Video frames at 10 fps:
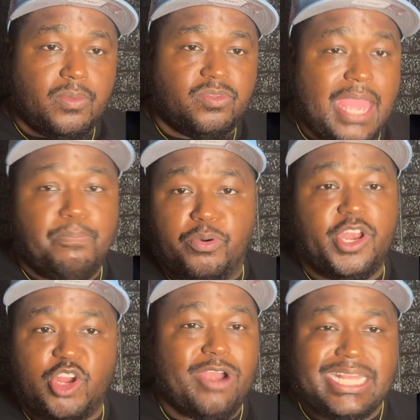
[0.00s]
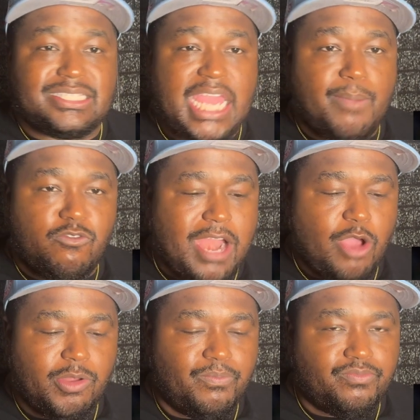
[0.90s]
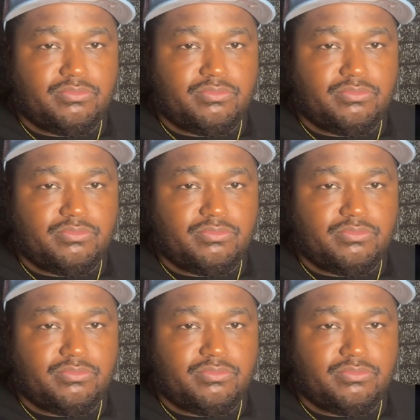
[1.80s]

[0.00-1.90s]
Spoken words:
they put a great team around him.